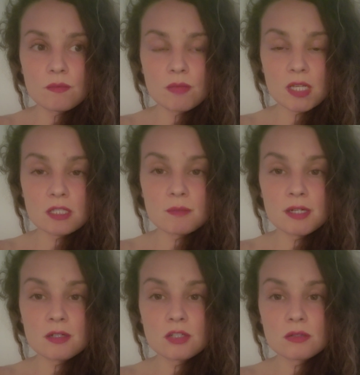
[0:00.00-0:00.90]
my
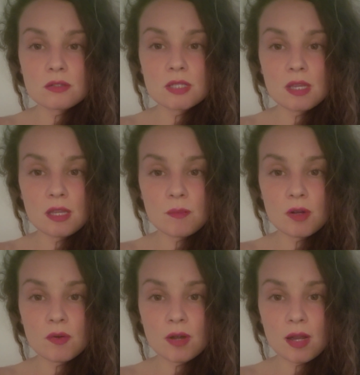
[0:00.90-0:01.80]
spiritual team
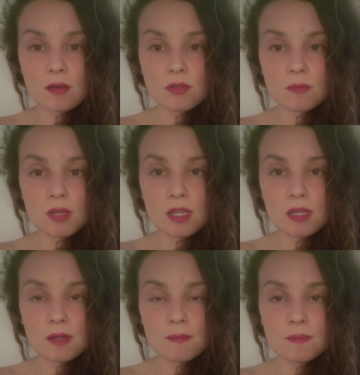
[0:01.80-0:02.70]
around
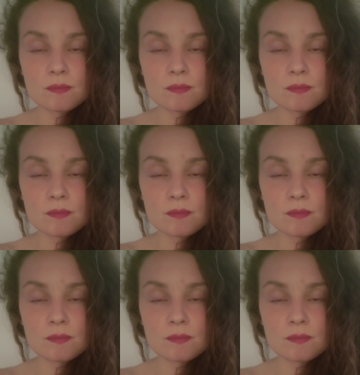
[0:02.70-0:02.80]
me.